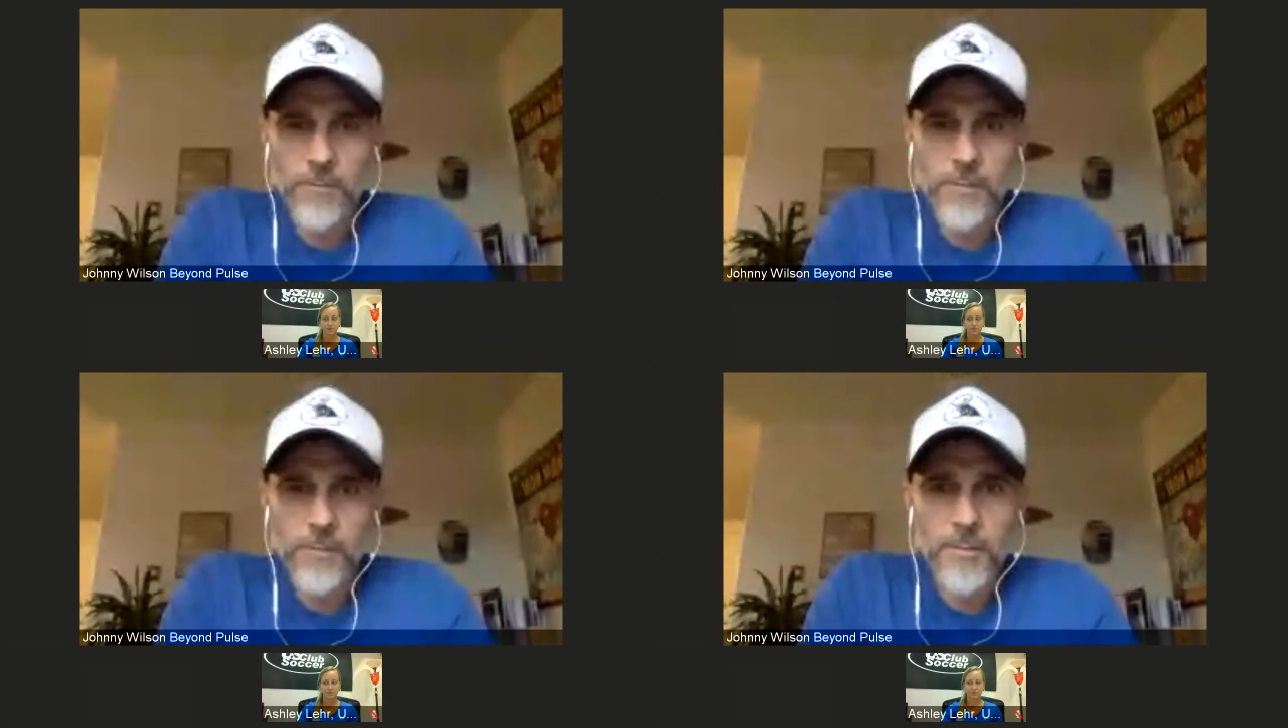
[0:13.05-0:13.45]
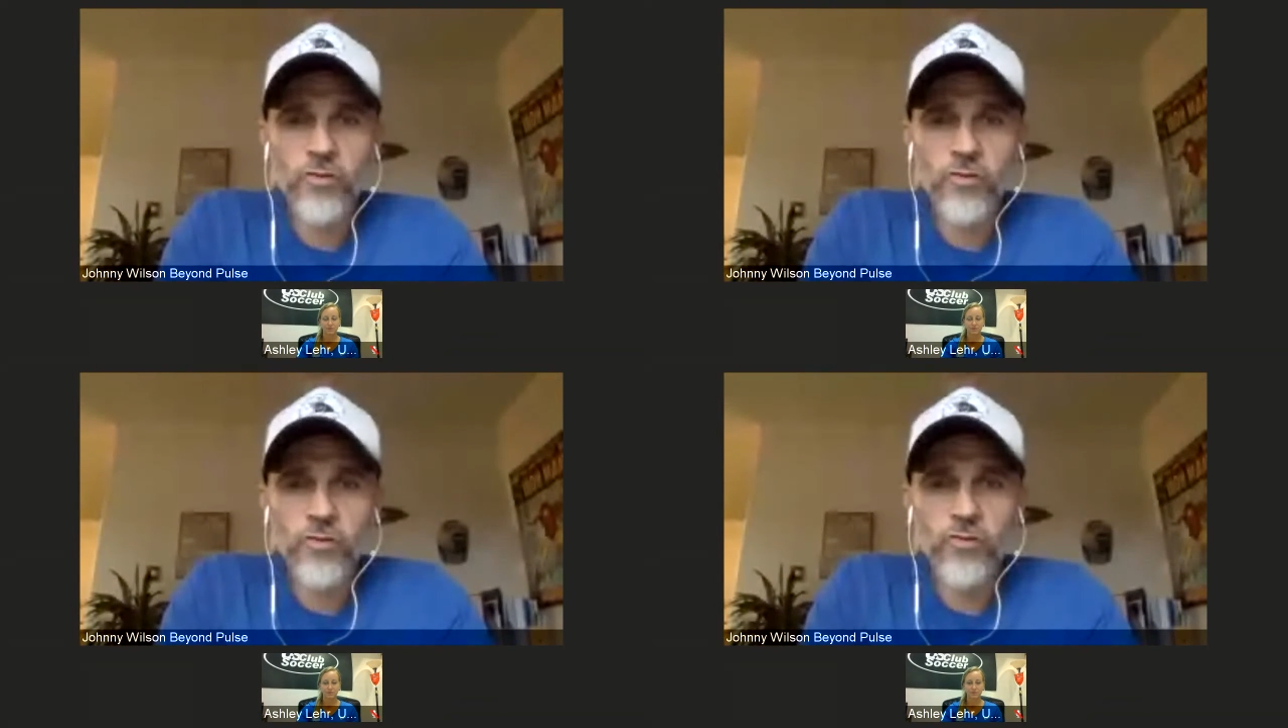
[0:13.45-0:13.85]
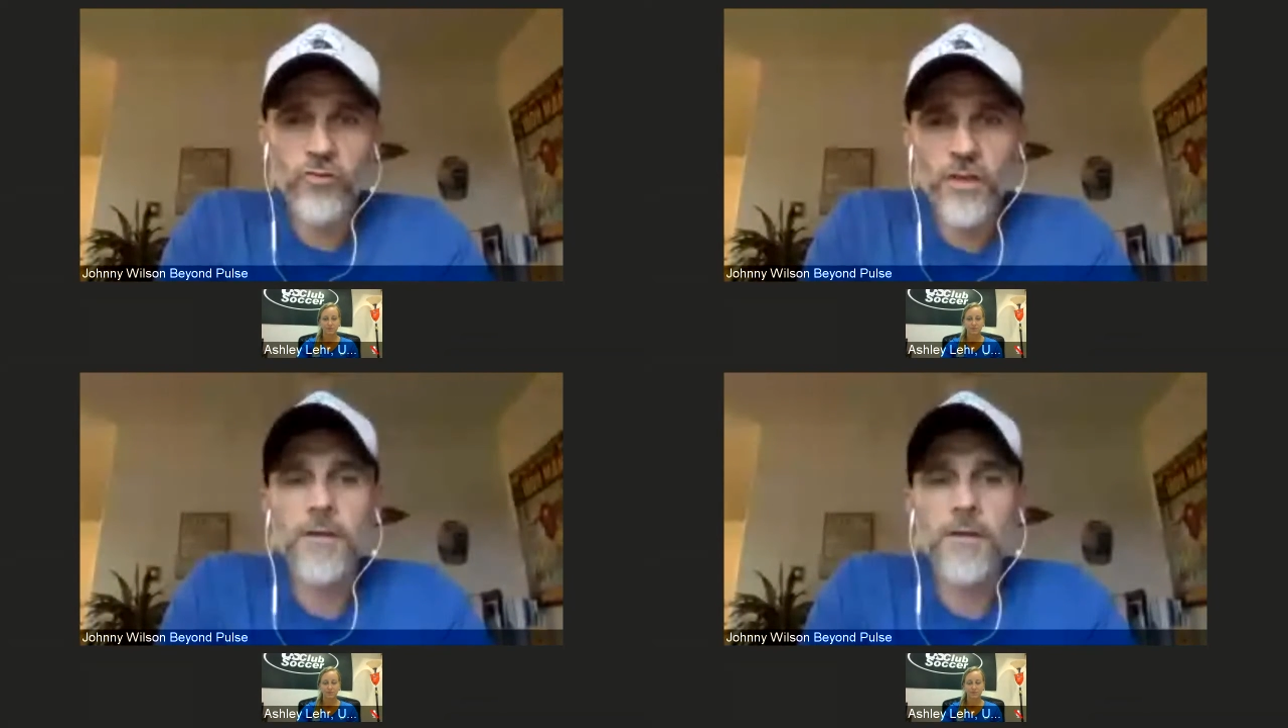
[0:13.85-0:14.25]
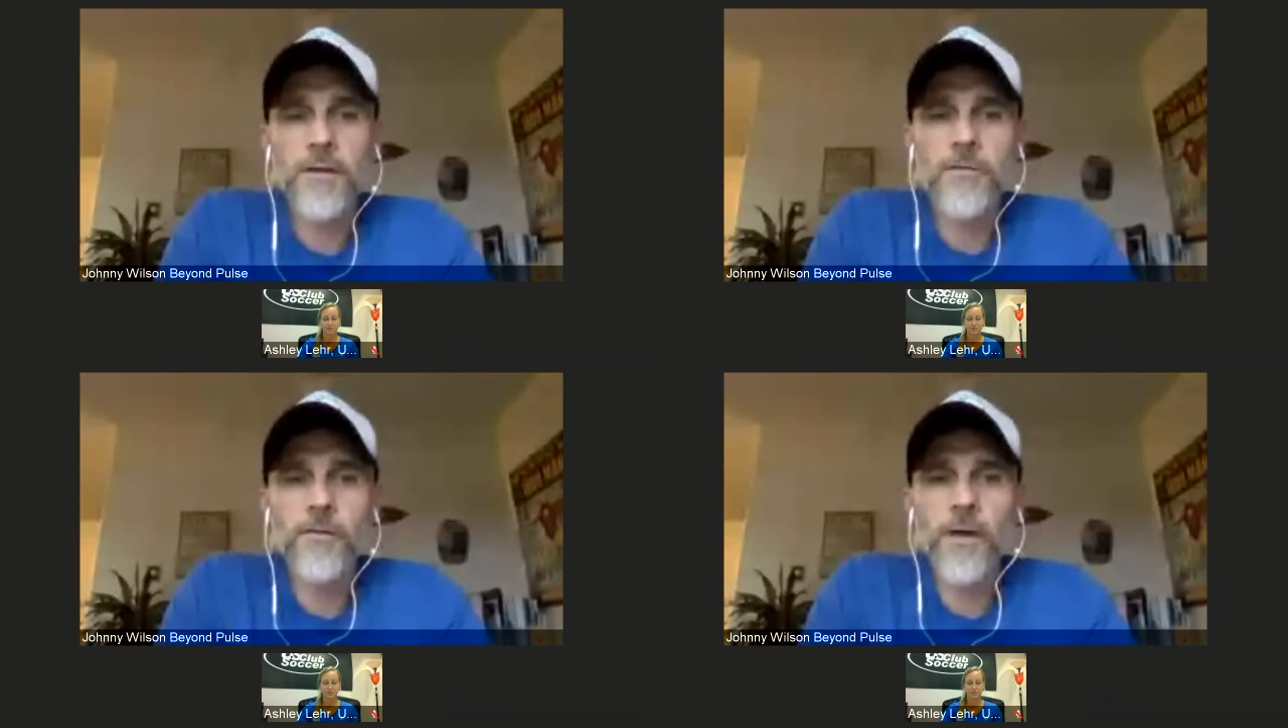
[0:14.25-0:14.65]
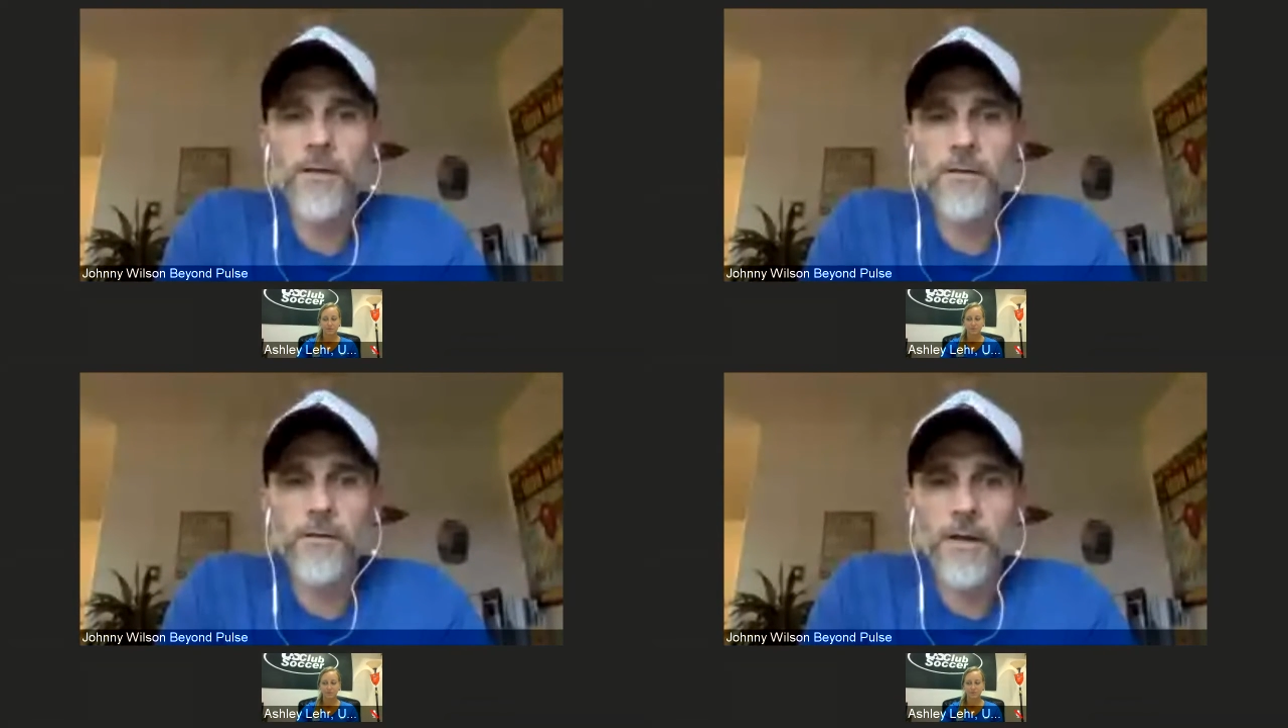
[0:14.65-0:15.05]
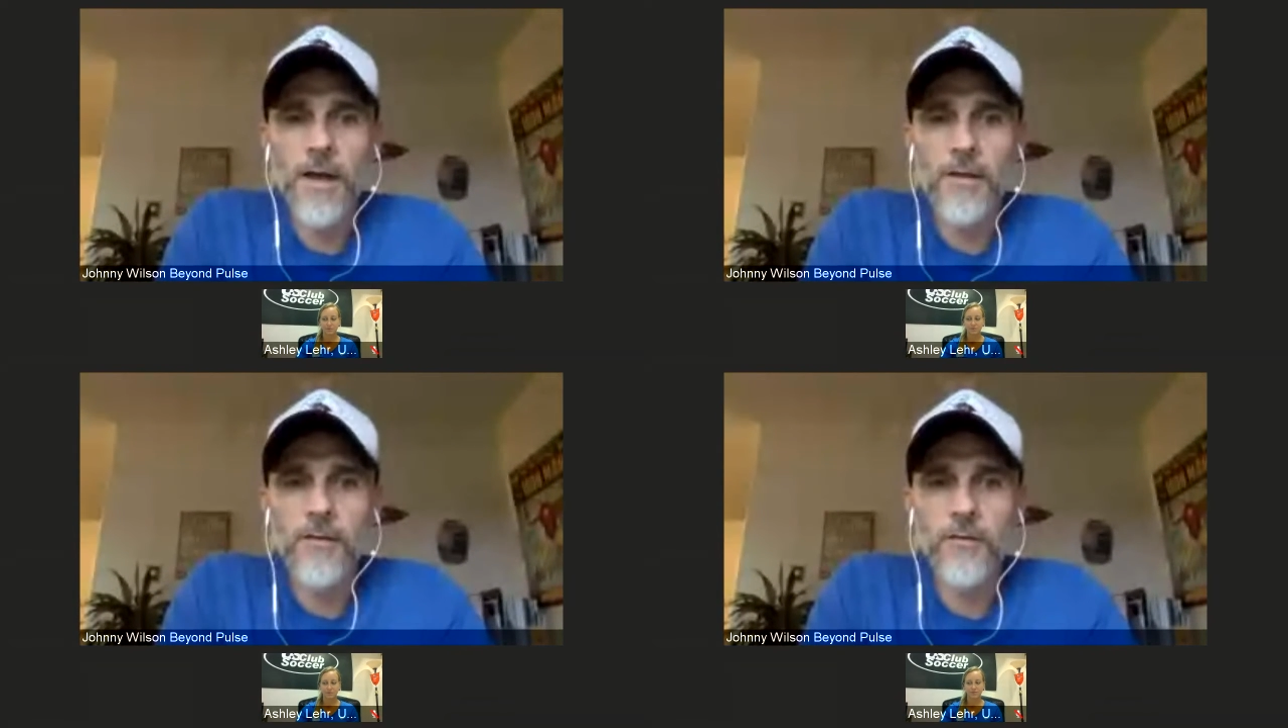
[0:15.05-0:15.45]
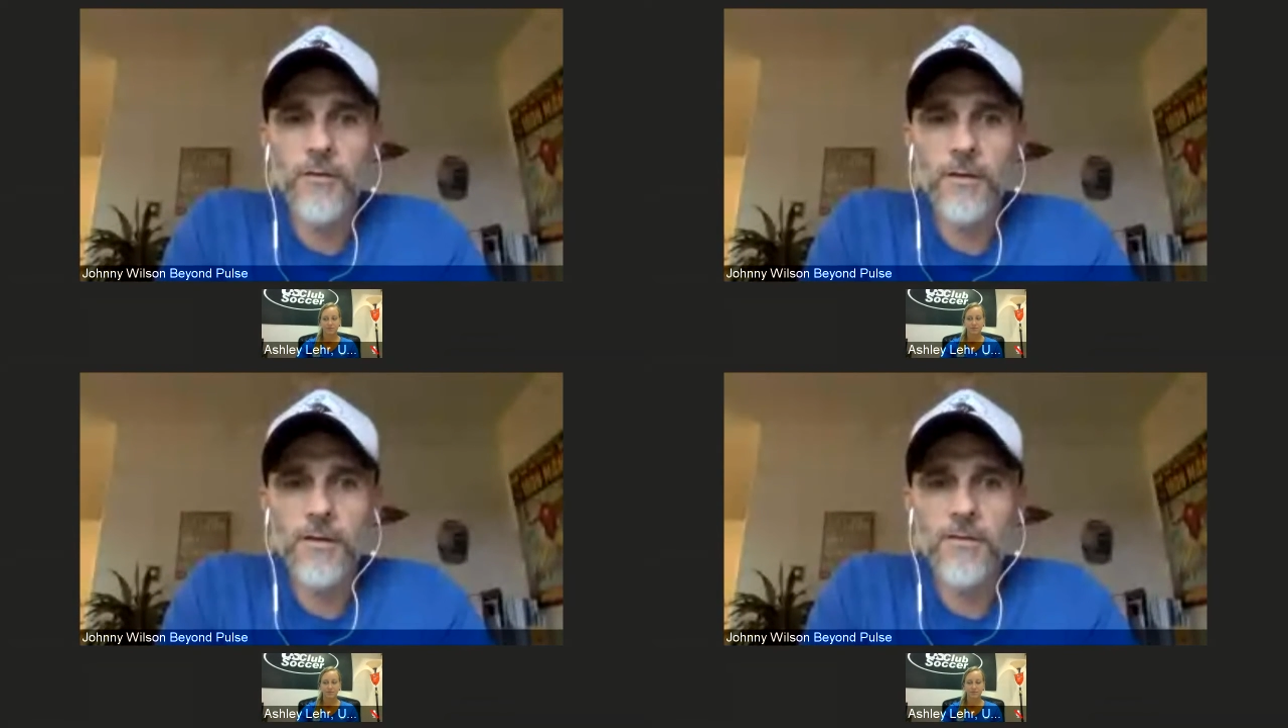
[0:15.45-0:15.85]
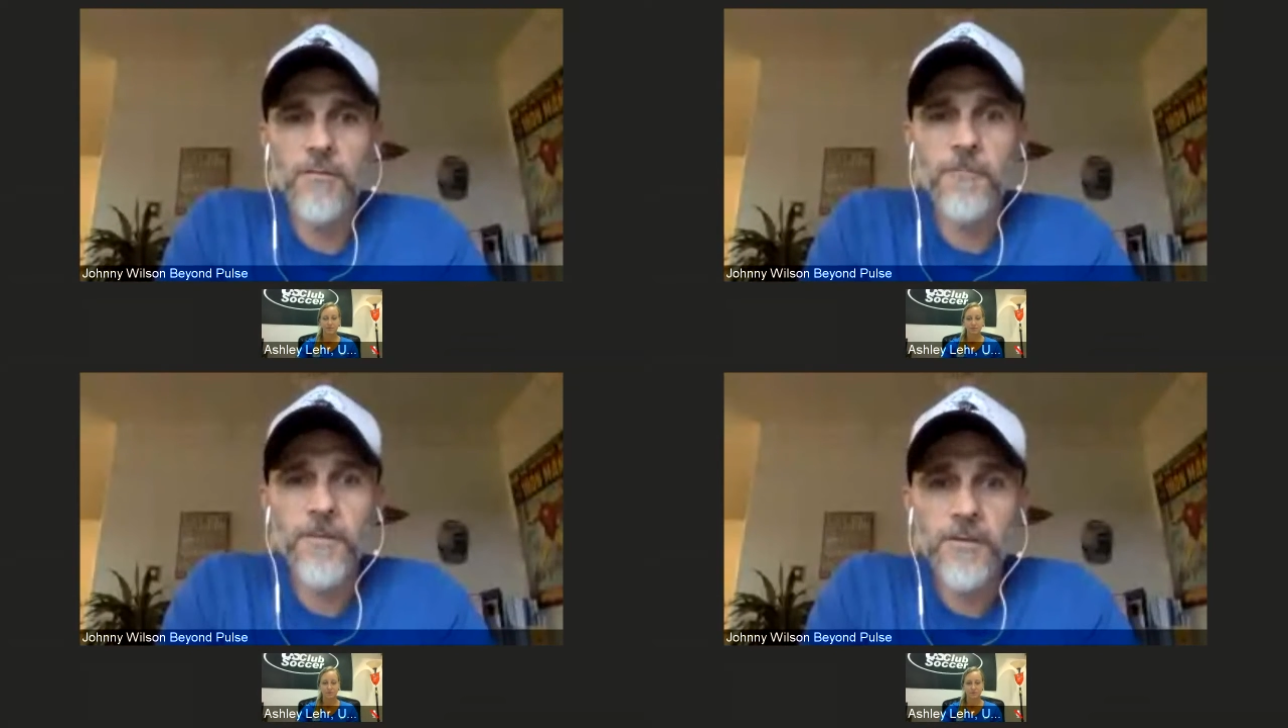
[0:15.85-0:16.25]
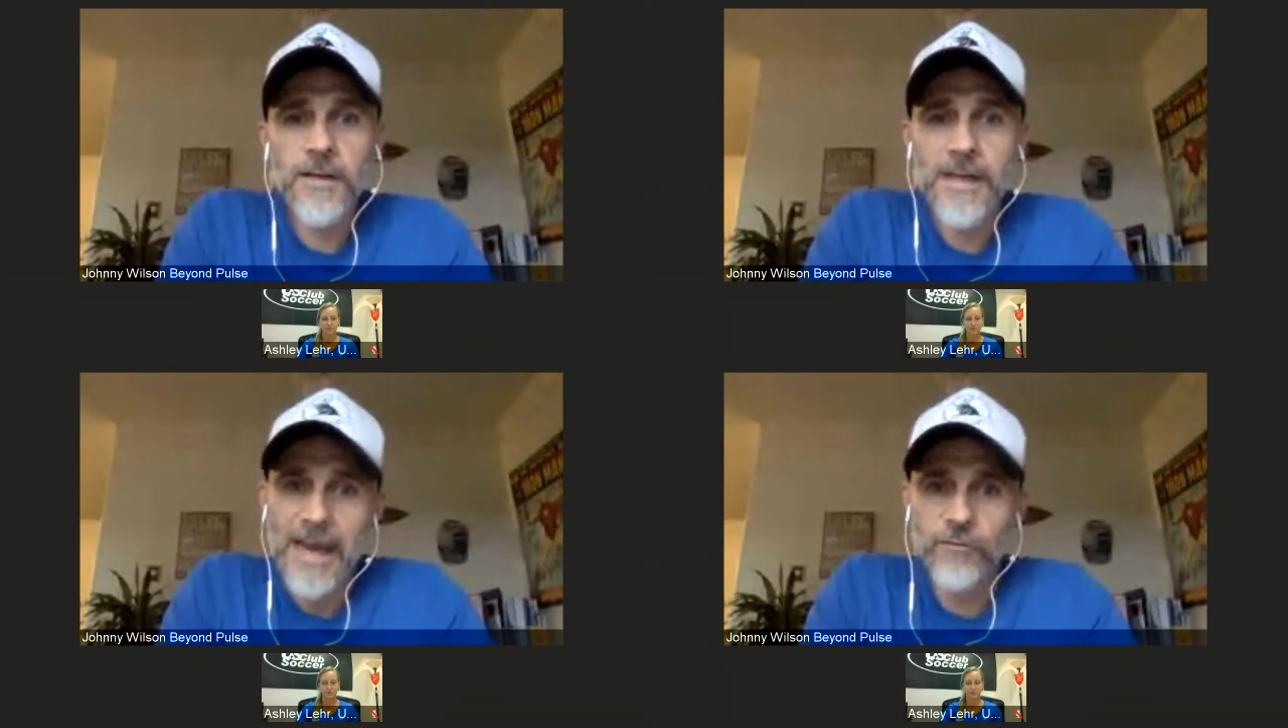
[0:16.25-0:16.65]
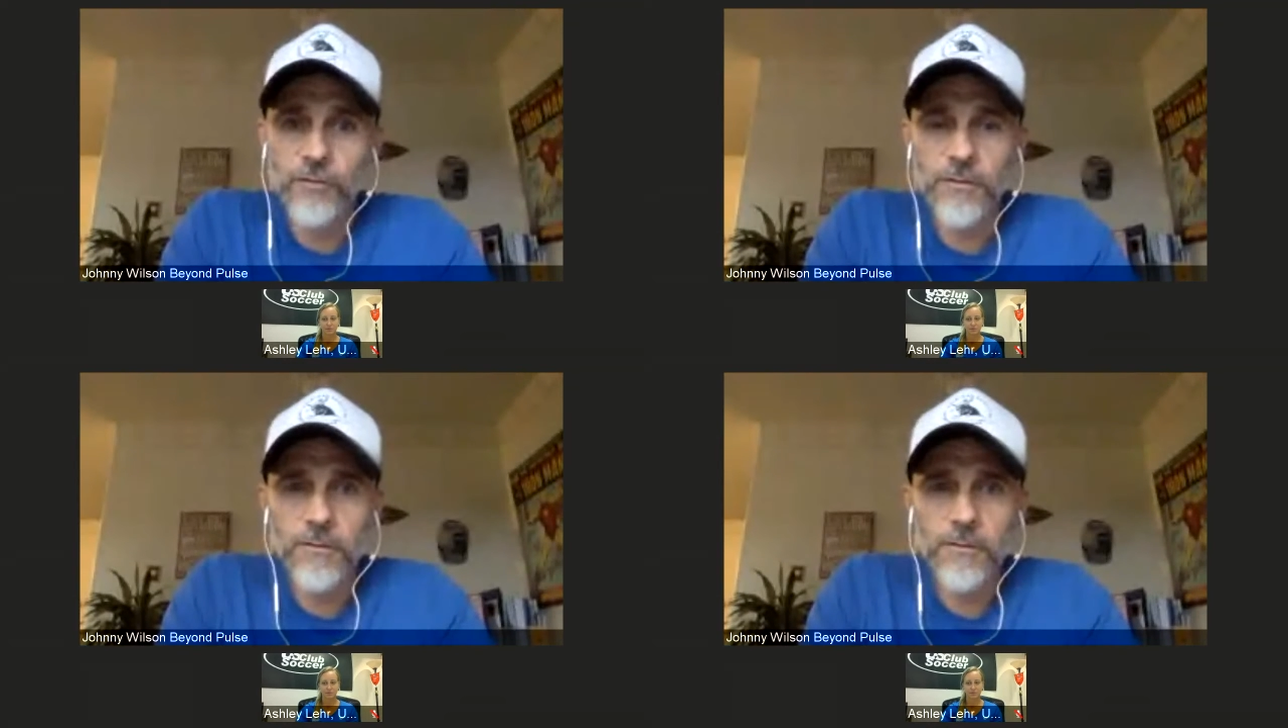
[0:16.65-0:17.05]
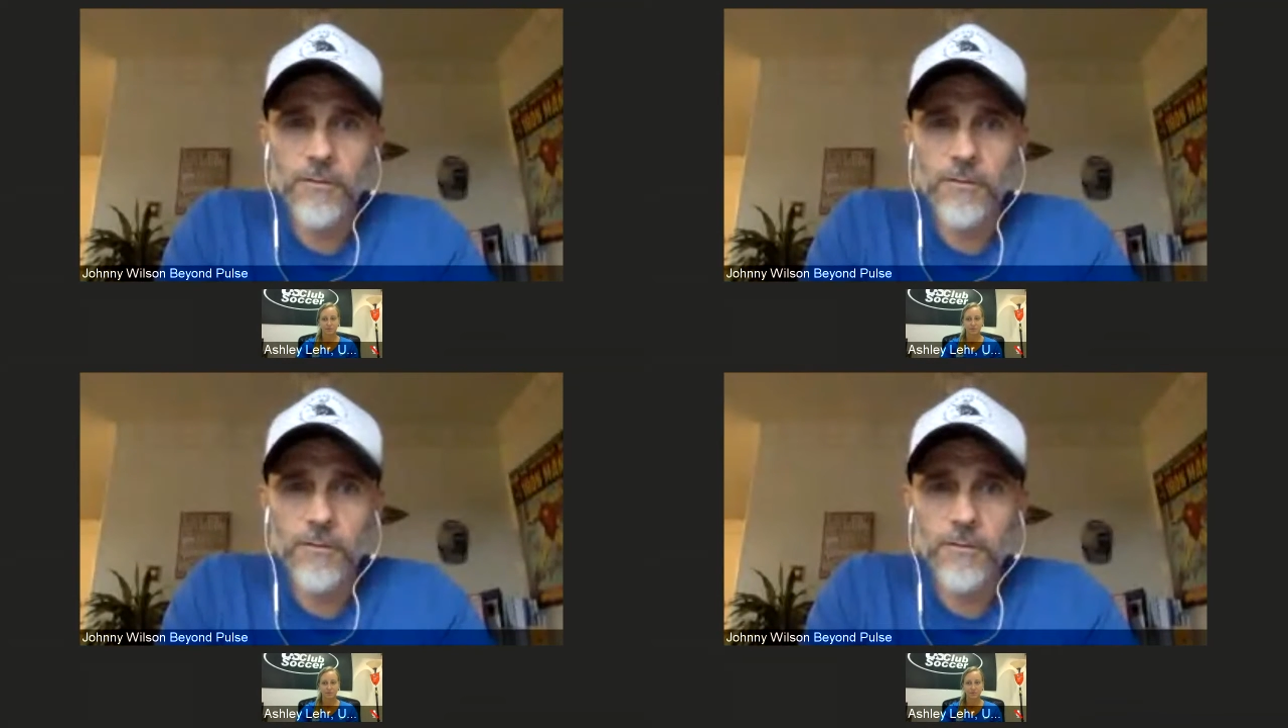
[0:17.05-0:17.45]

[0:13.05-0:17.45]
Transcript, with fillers: and people have traditionally defined it as the physical action,